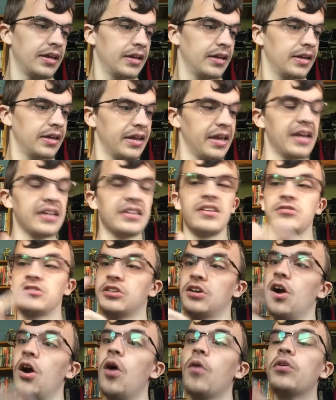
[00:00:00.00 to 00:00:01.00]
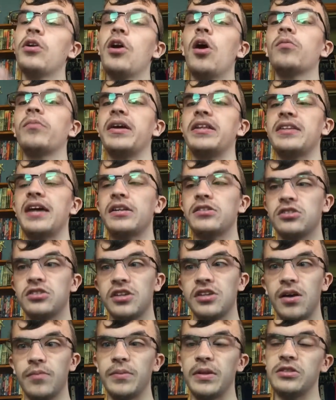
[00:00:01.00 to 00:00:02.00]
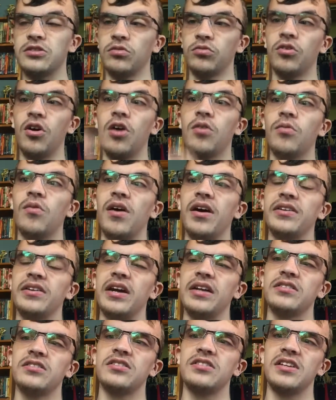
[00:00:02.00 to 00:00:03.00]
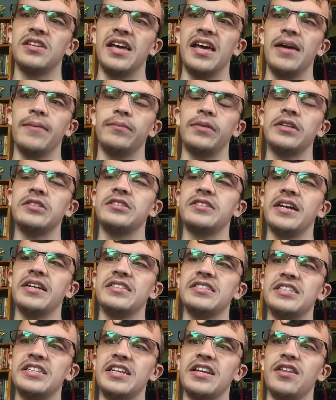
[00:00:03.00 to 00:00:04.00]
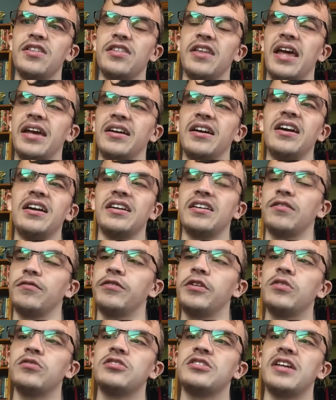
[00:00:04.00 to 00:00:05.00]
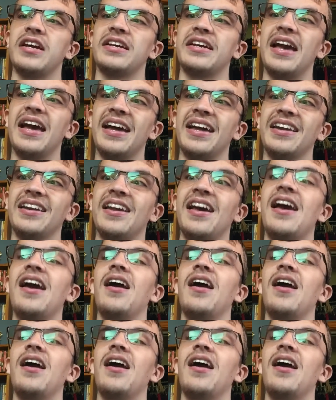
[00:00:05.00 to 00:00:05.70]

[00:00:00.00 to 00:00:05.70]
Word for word: and it's like, oh no, wait, that's um, that's the wrong one. That's Bloodstained Teeth, and I got it confused again.